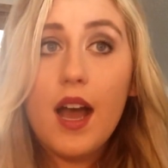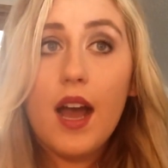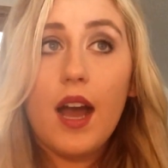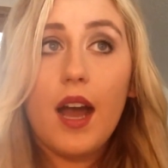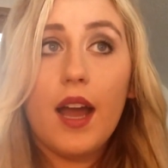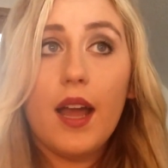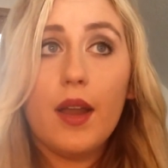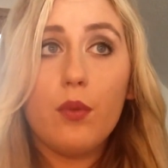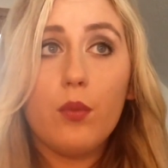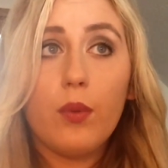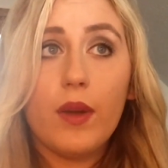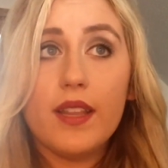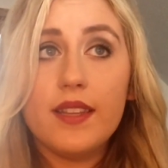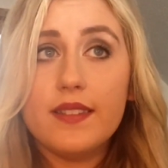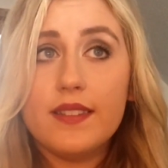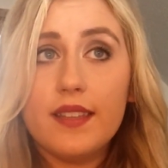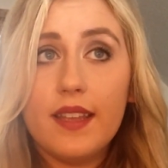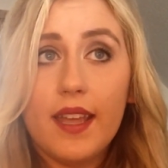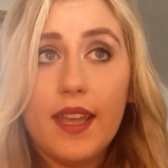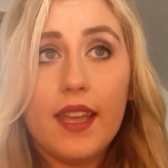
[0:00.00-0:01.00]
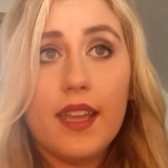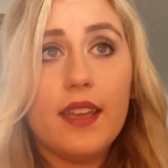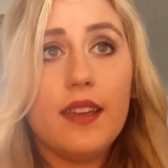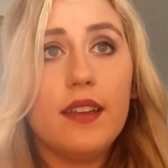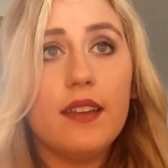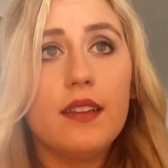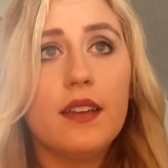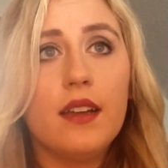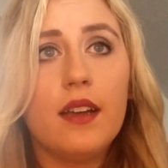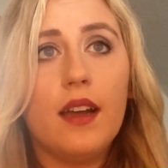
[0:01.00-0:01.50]
On Wednesday,
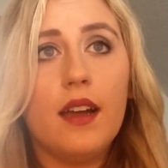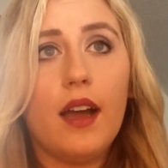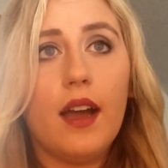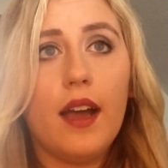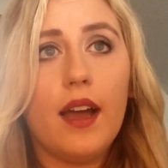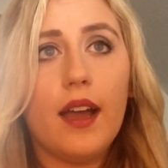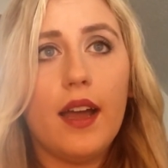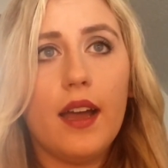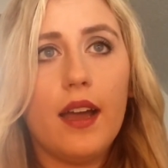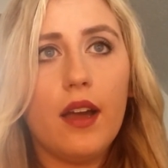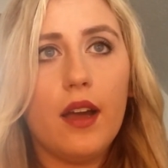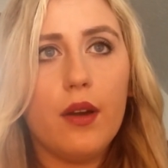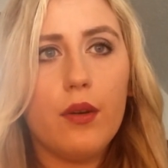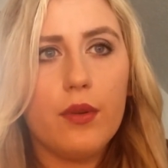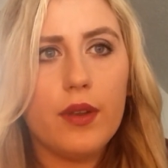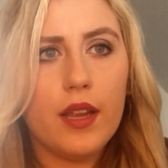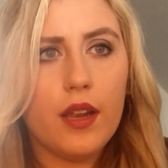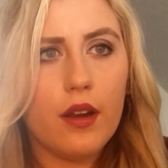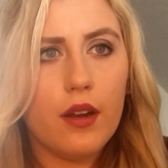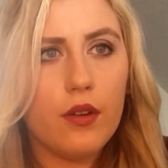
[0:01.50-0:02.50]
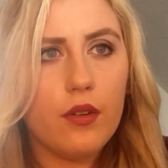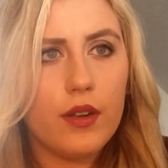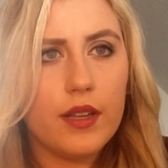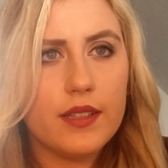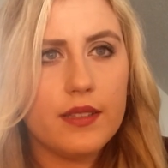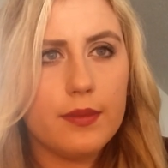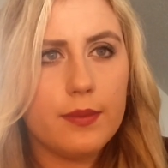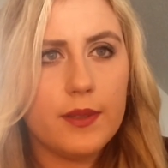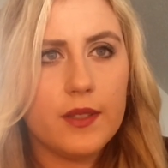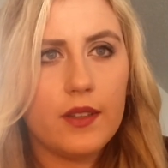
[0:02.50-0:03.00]
we are
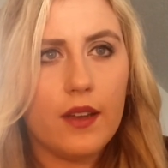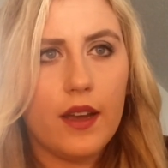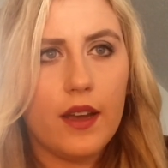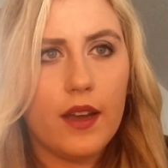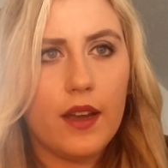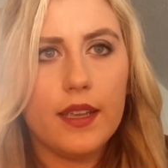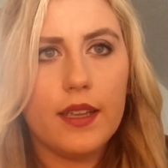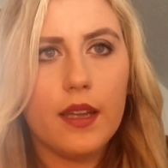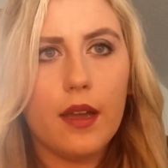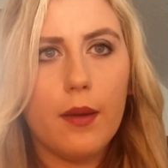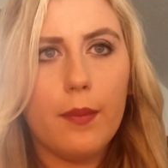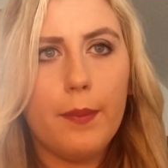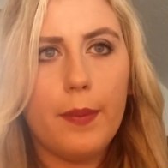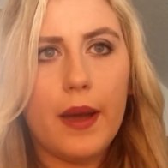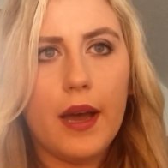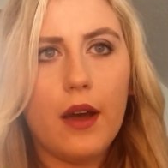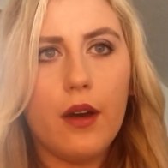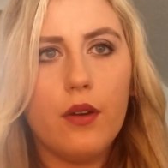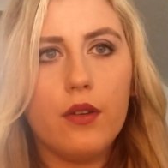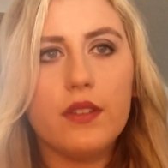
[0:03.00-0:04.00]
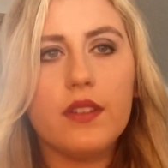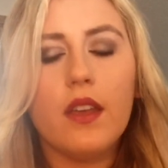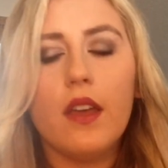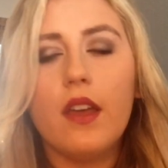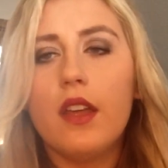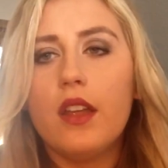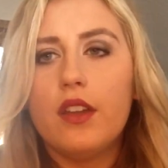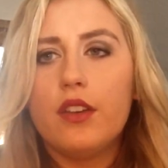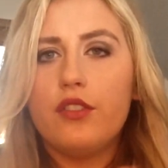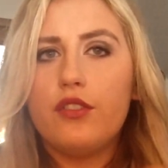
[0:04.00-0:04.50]
going to be talking about
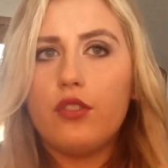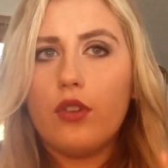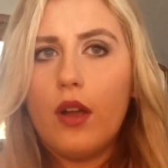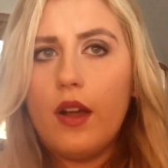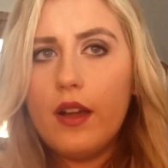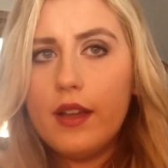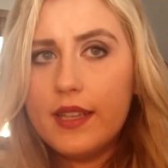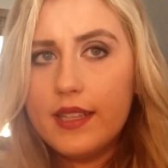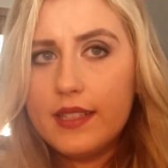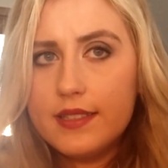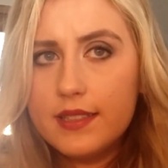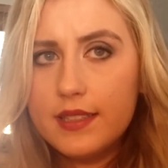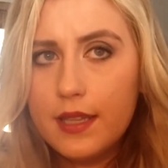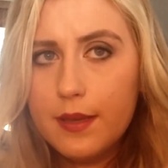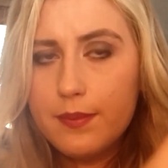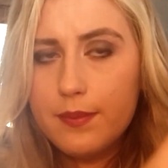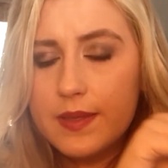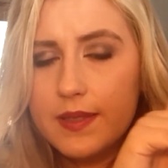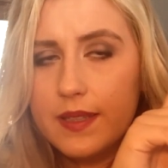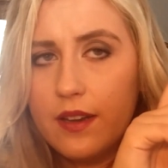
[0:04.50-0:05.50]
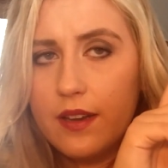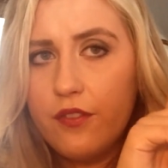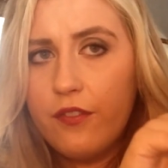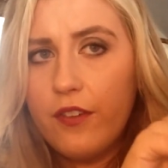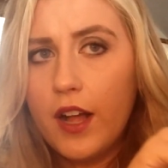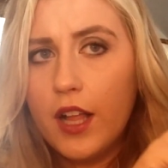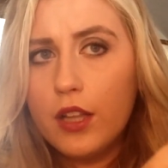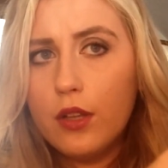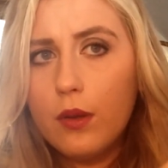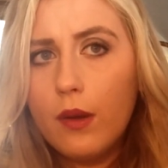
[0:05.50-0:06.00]
drawing slips and
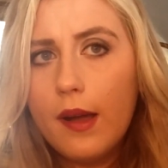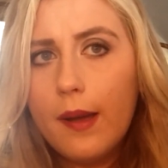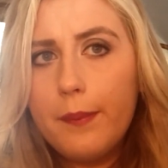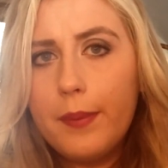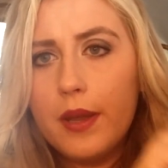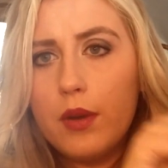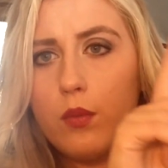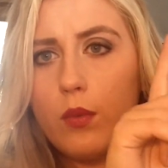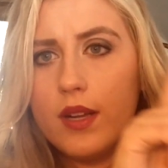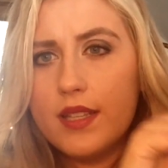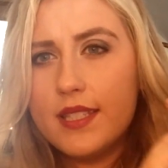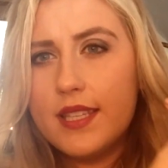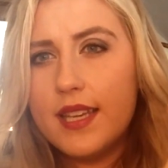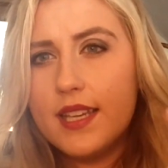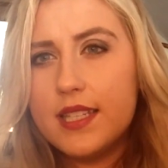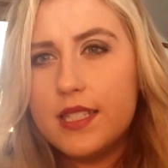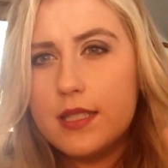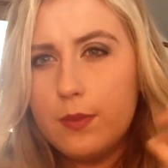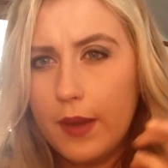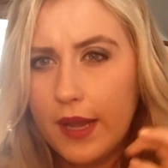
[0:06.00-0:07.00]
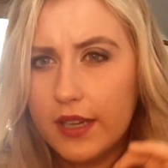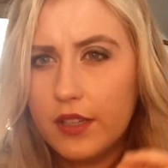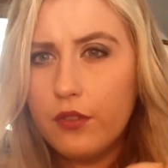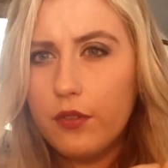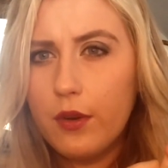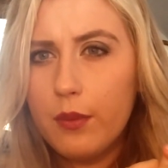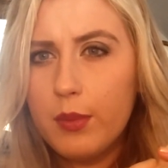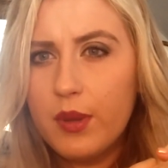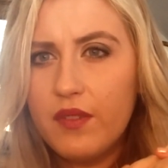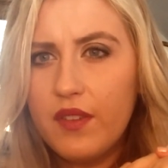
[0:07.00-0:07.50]
follow-up and what to expect
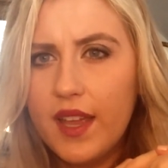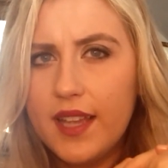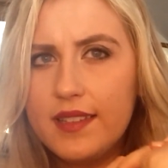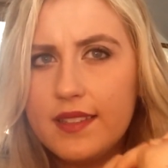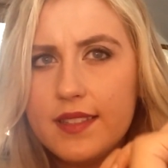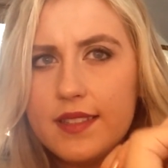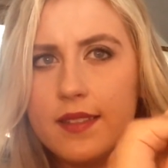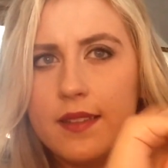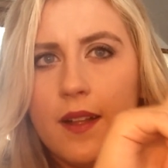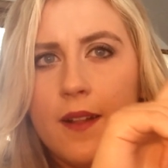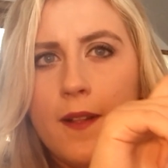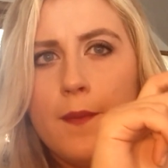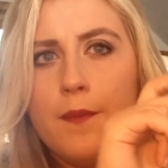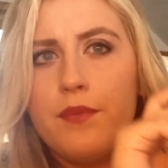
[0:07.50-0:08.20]
from events.